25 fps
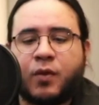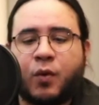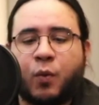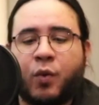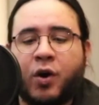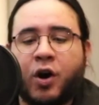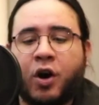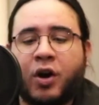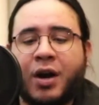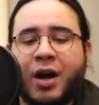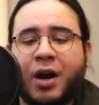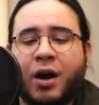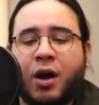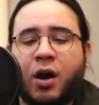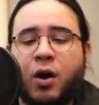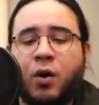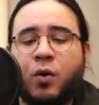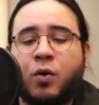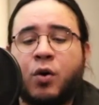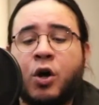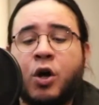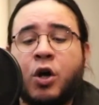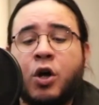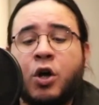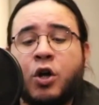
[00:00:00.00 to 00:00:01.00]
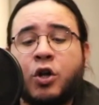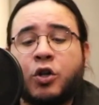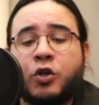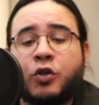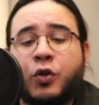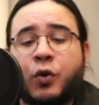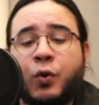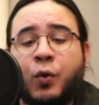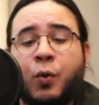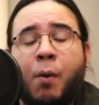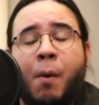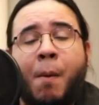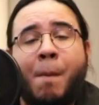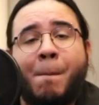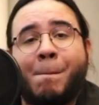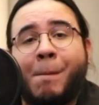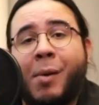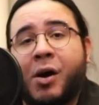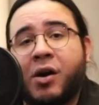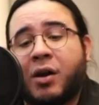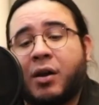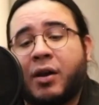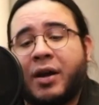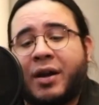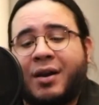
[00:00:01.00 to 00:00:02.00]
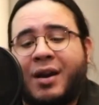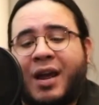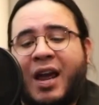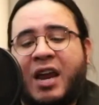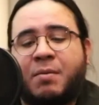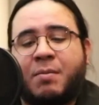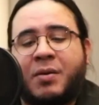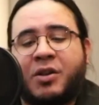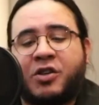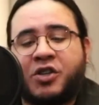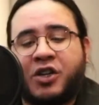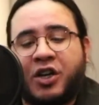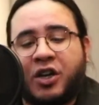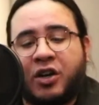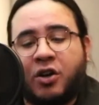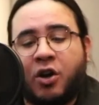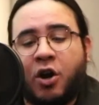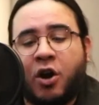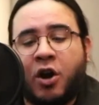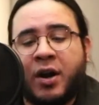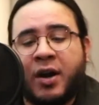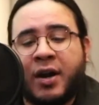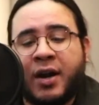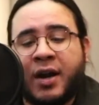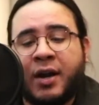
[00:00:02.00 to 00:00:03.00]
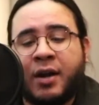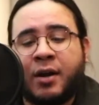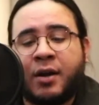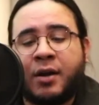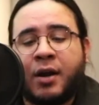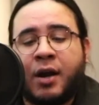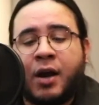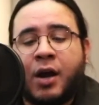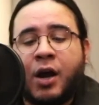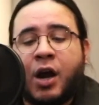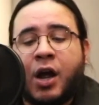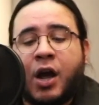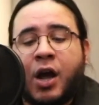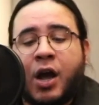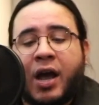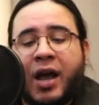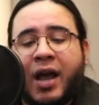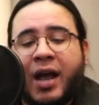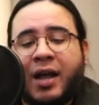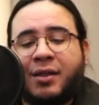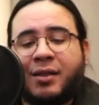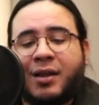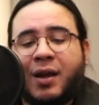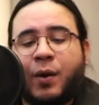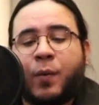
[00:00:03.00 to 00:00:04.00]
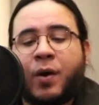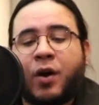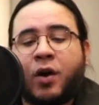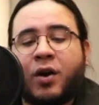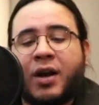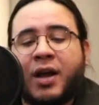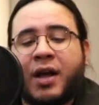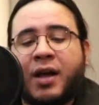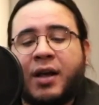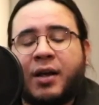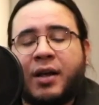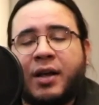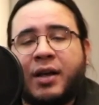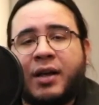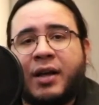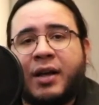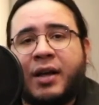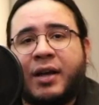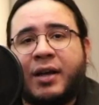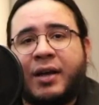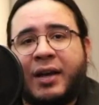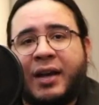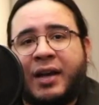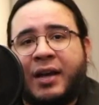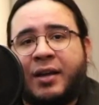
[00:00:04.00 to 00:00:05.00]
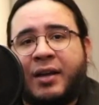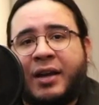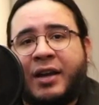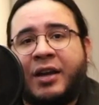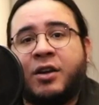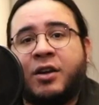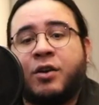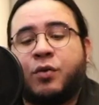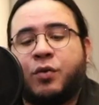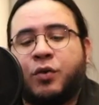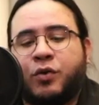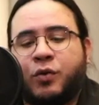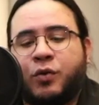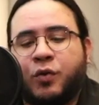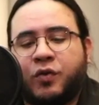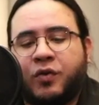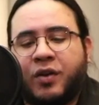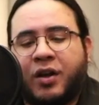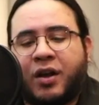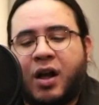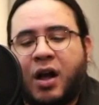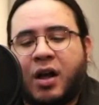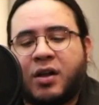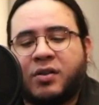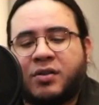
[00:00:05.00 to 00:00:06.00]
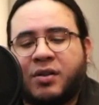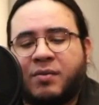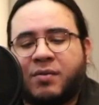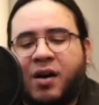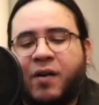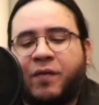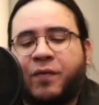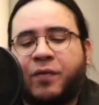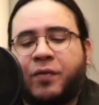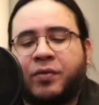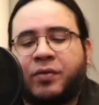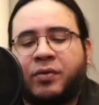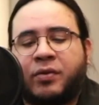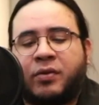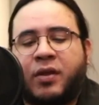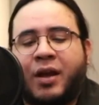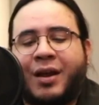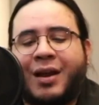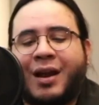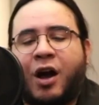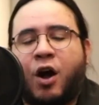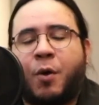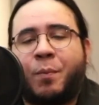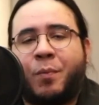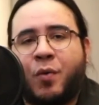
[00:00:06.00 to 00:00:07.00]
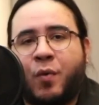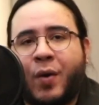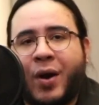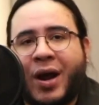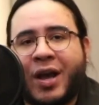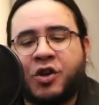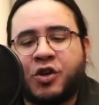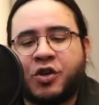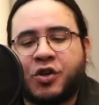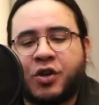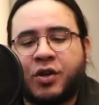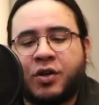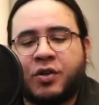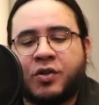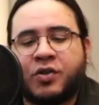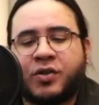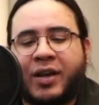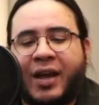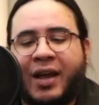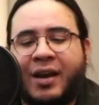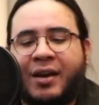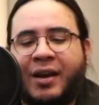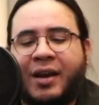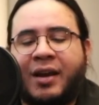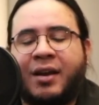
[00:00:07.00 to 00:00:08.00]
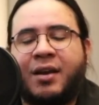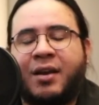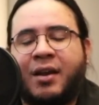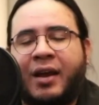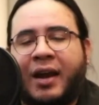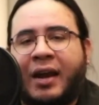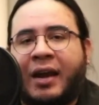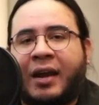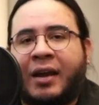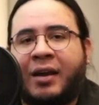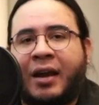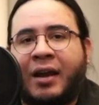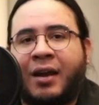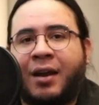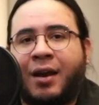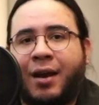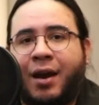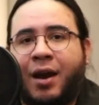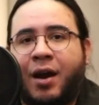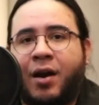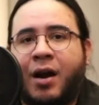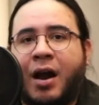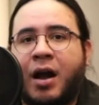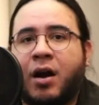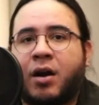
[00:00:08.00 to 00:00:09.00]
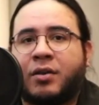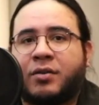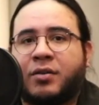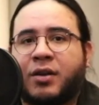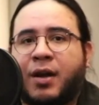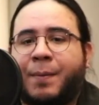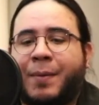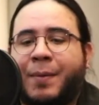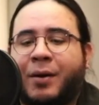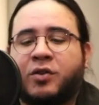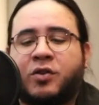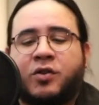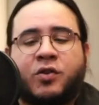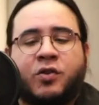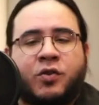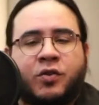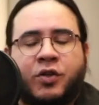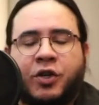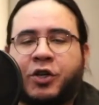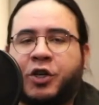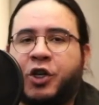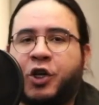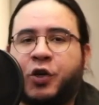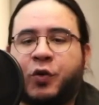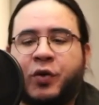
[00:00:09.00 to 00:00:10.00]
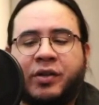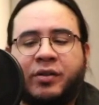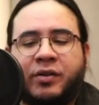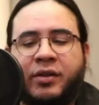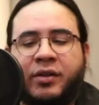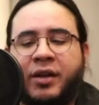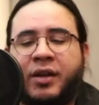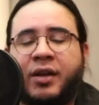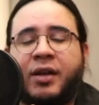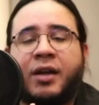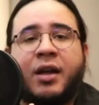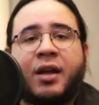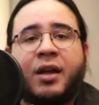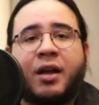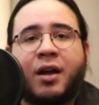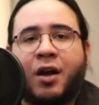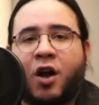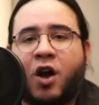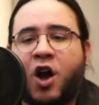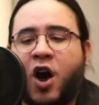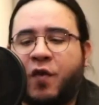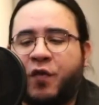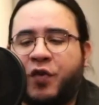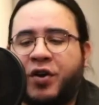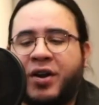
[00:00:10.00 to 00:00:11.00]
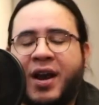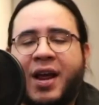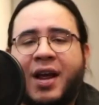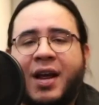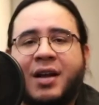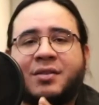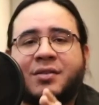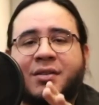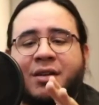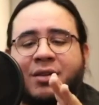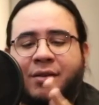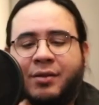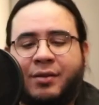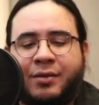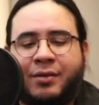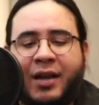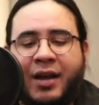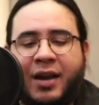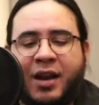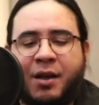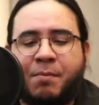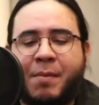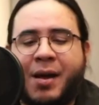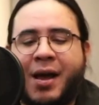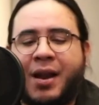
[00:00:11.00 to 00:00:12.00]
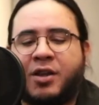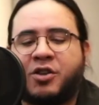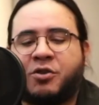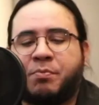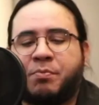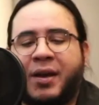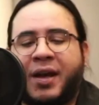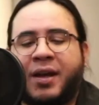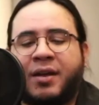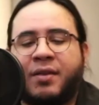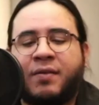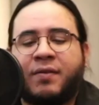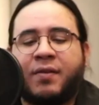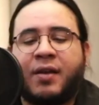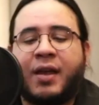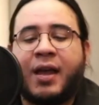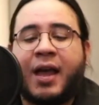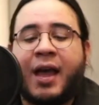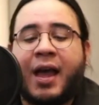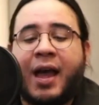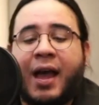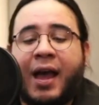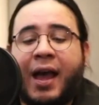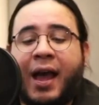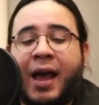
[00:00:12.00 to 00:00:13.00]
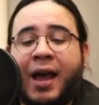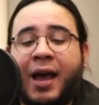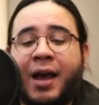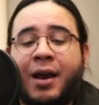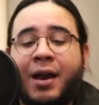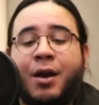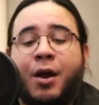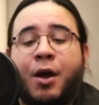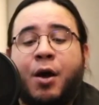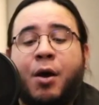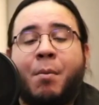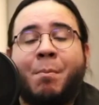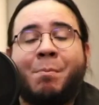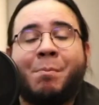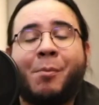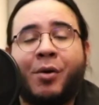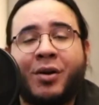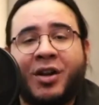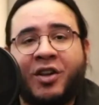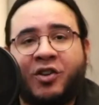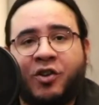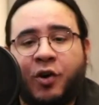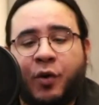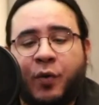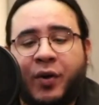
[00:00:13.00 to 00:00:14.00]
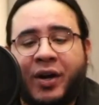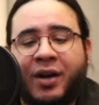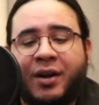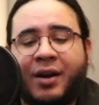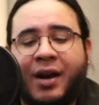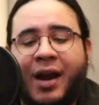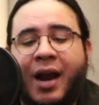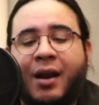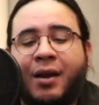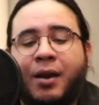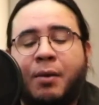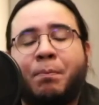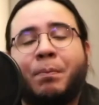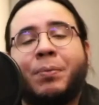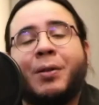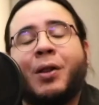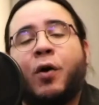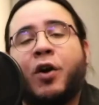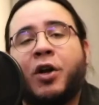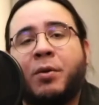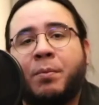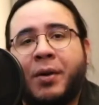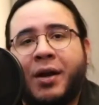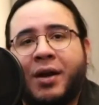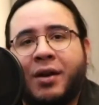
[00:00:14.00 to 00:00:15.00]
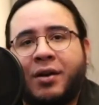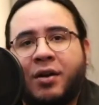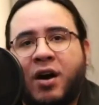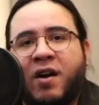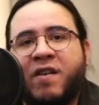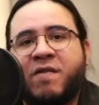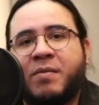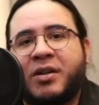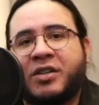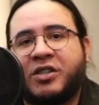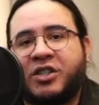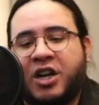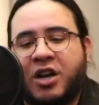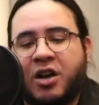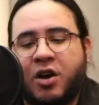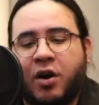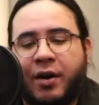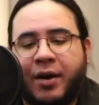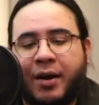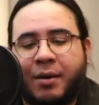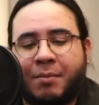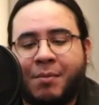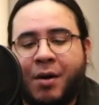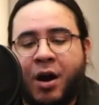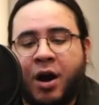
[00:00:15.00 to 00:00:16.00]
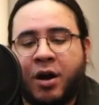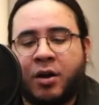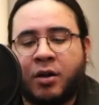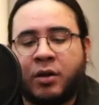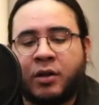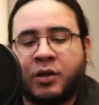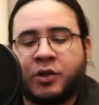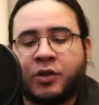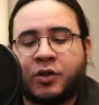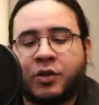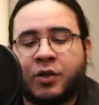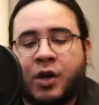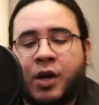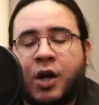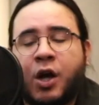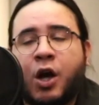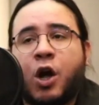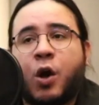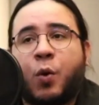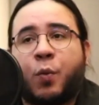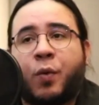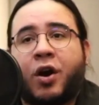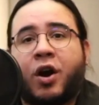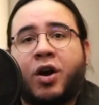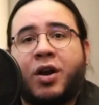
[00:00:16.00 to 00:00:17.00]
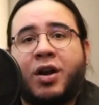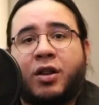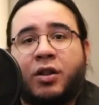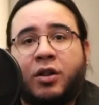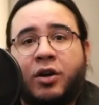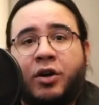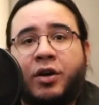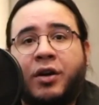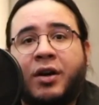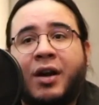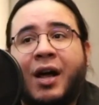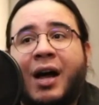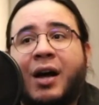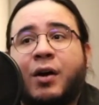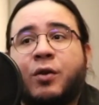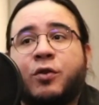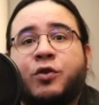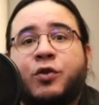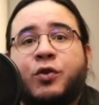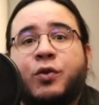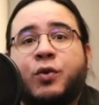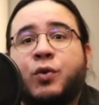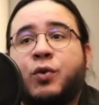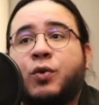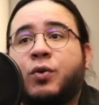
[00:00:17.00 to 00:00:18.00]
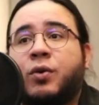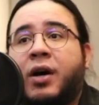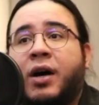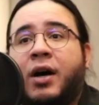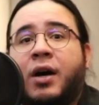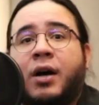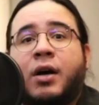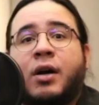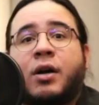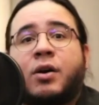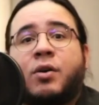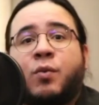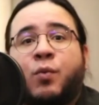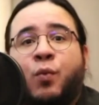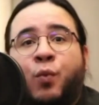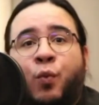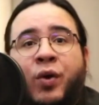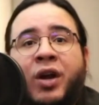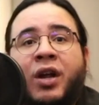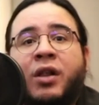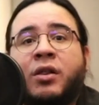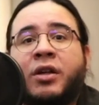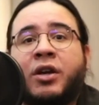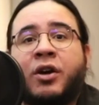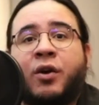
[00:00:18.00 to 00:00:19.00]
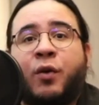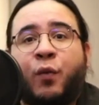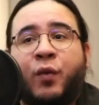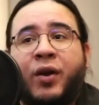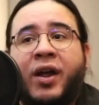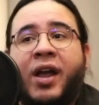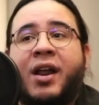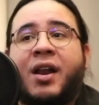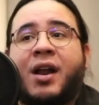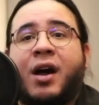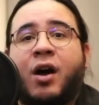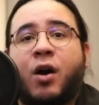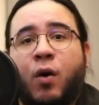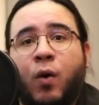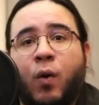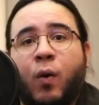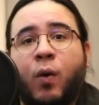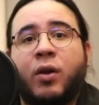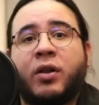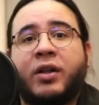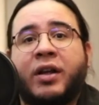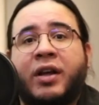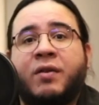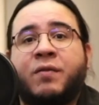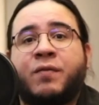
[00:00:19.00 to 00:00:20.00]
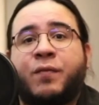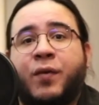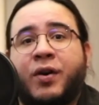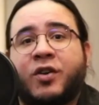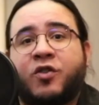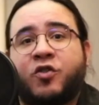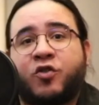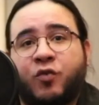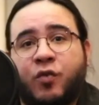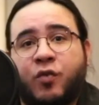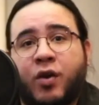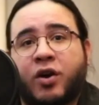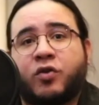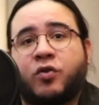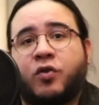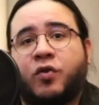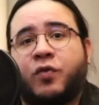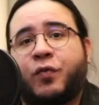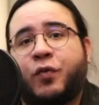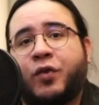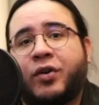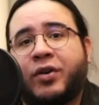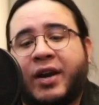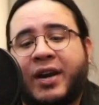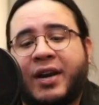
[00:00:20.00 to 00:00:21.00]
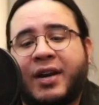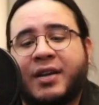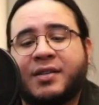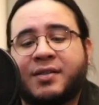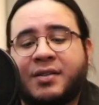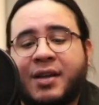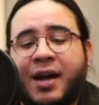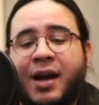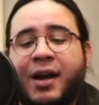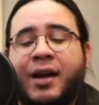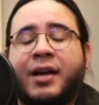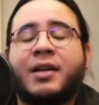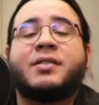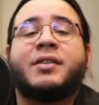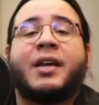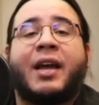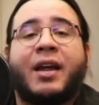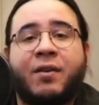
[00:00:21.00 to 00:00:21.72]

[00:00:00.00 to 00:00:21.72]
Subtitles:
We're going to go to modeling and machine learning. And then we're going to introduce the concept of data operations. And in there, I'm going to talk about security, governance, data management, and monitoring and deployment of machine learning models. We're going to learn how to really create a whole infrastructure for data science.